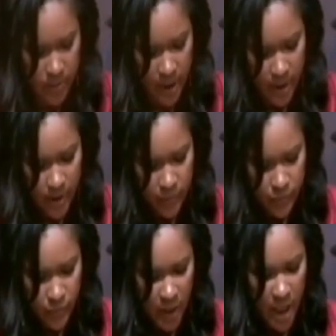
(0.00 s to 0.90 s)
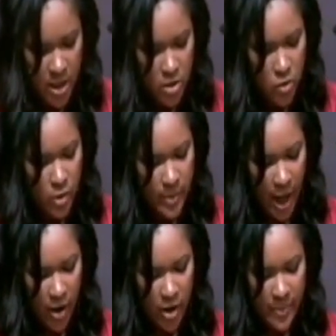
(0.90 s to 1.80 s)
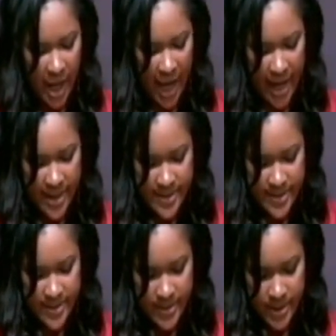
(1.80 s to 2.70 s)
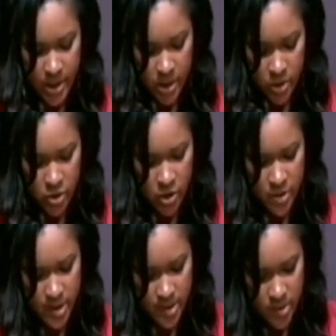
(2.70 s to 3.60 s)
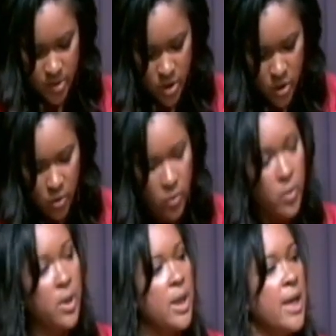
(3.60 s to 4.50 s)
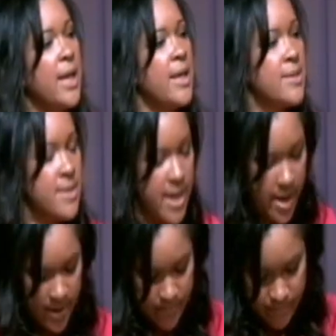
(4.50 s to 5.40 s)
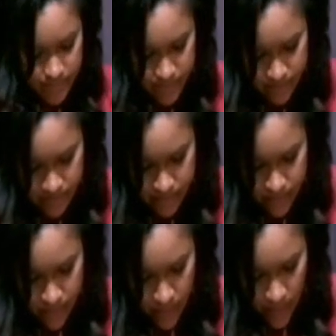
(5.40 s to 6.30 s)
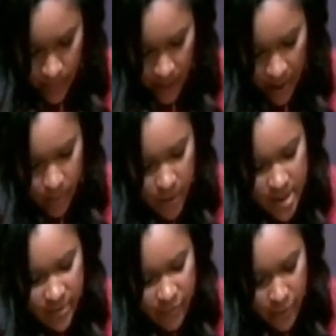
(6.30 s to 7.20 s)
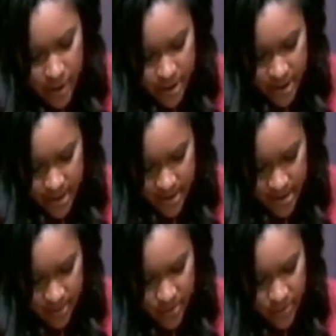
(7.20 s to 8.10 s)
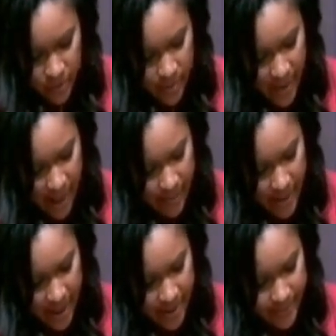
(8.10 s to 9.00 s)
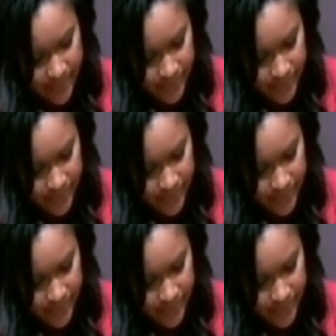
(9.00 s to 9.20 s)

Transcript: well, he knew about her past. Jesus knew his name. It wasn't for Jesus, it was for the madman.